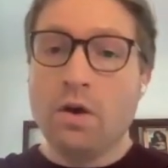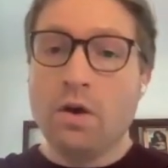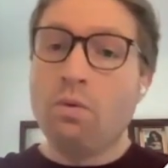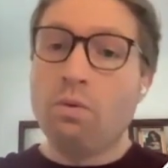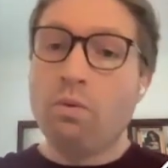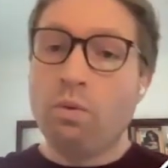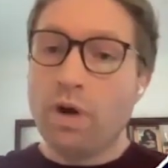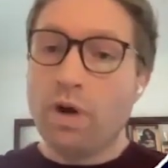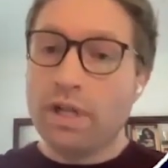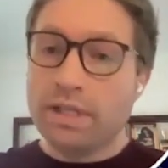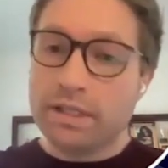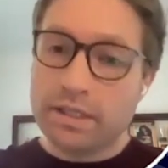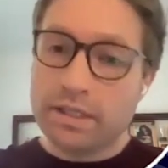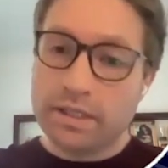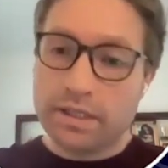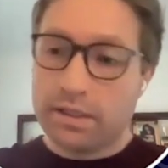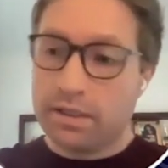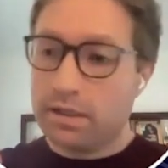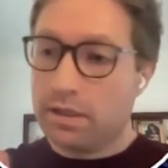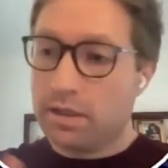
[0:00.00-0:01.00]

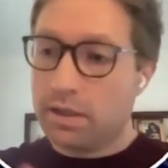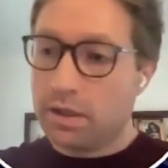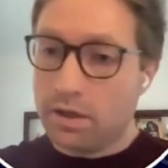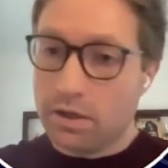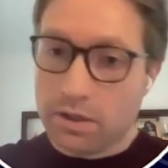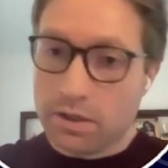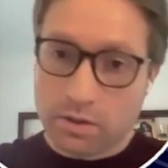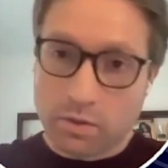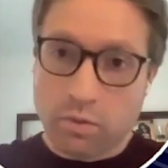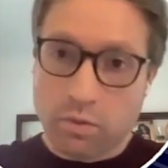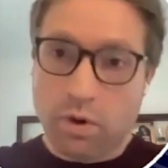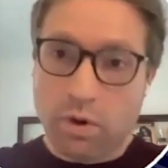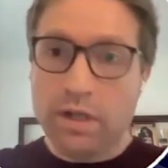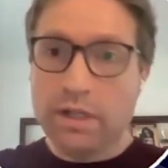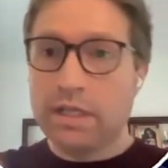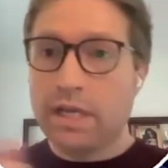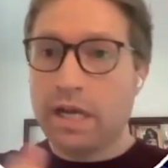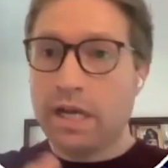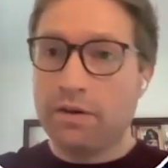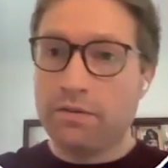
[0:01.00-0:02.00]
what's the
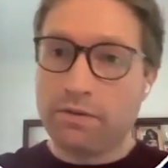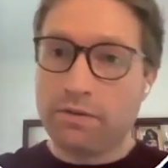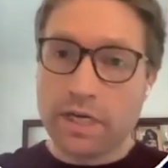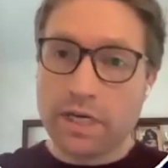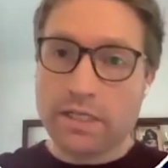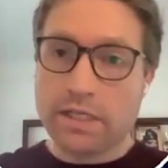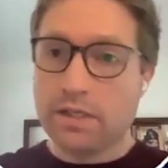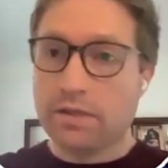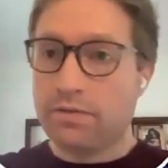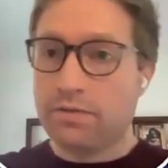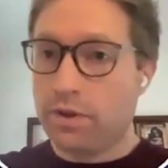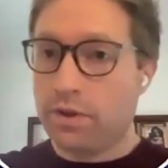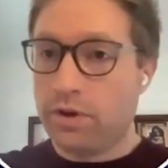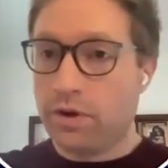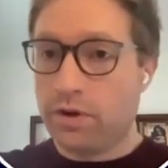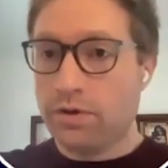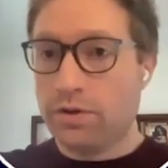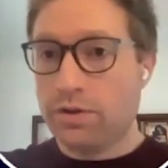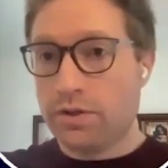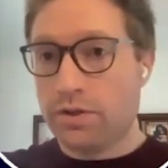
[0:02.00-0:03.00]
qualitative reasons for
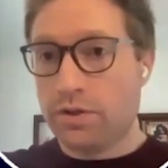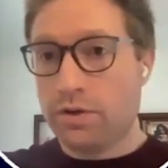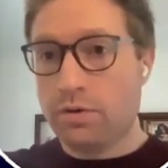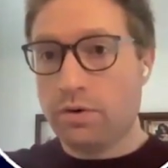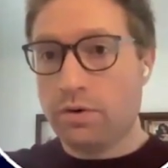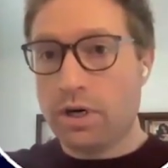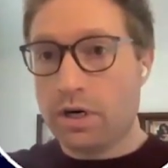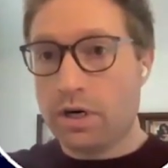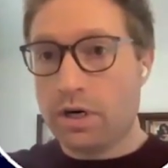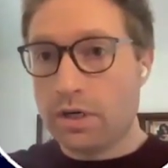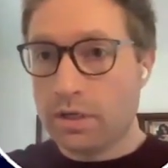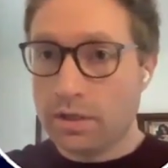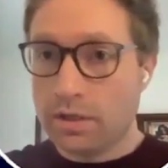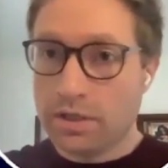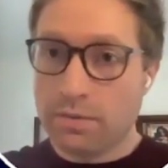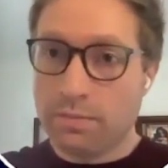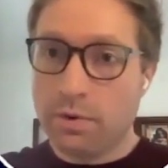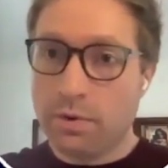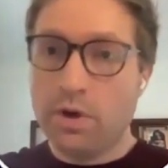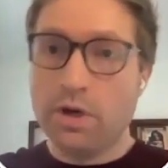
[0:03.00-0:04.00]
those who are
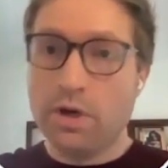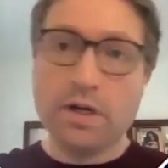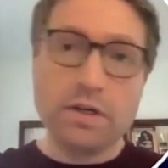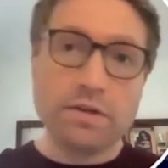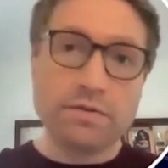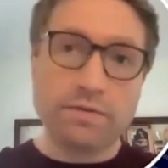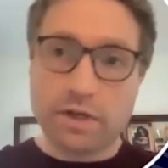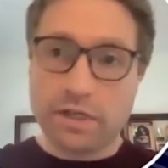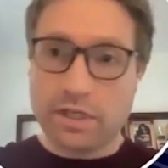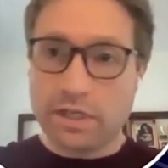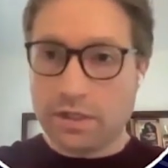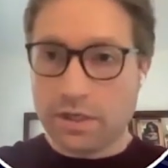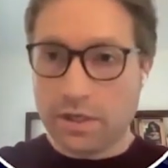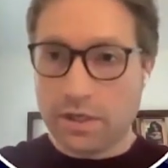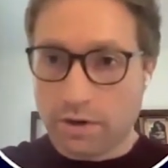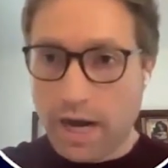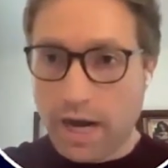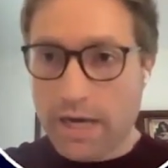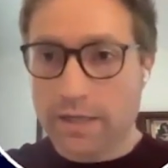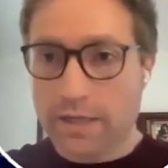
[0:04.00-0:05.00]
supporters versus
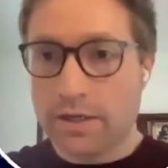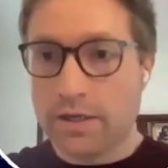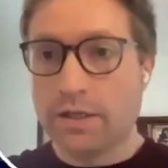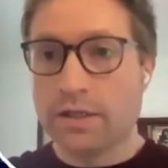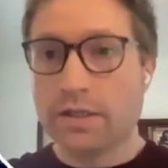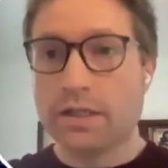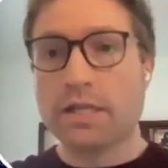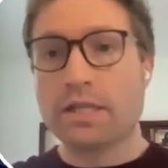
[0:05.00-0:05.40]
detractors?